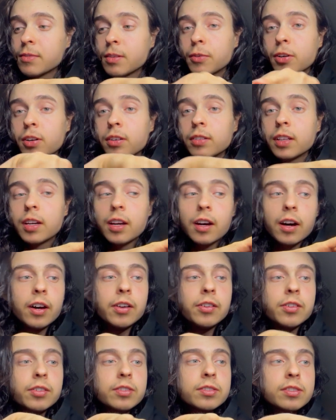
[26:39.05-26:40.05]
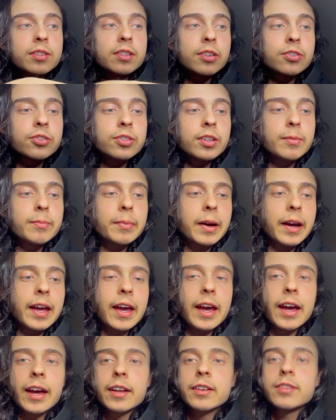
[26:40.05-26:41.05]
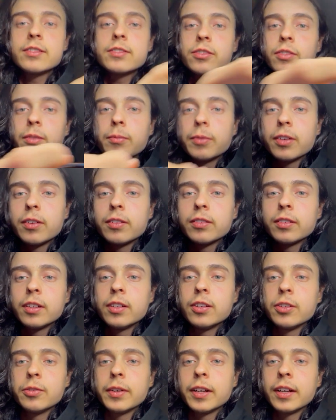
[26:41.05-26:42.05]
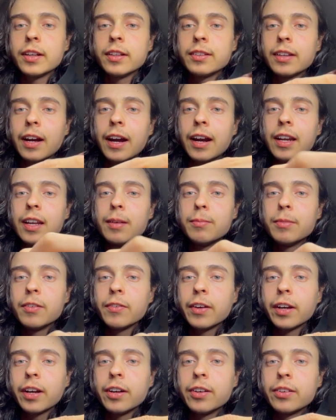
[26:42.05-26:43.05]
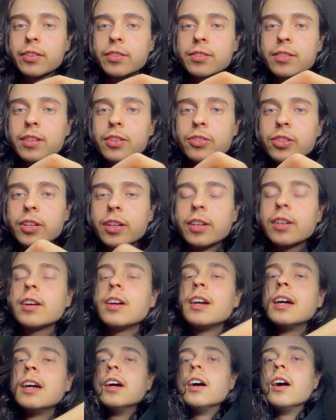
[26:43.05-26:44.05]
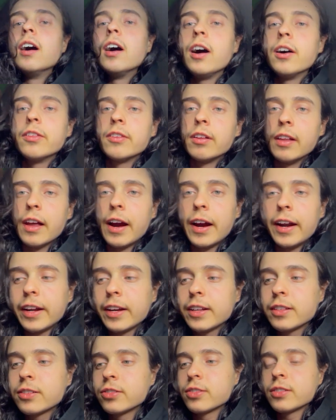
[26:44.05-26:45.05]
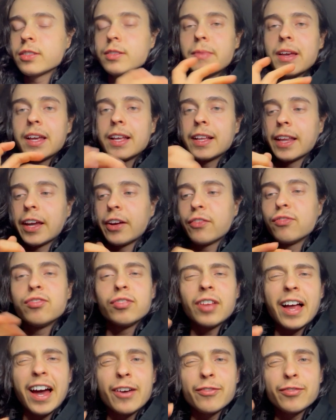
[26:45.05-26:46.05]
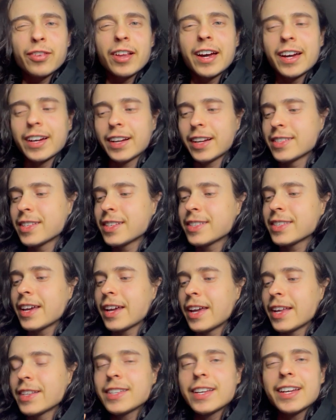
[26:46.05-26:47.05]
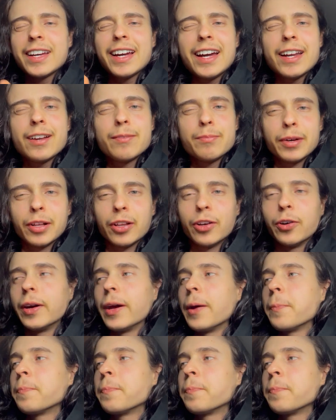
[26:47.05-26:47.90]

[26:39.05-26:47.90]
I'm currently understitching by hand, so I'm currently doing a tiny bit of like understitching on the lining to make it like flat because it's like kind of billowy.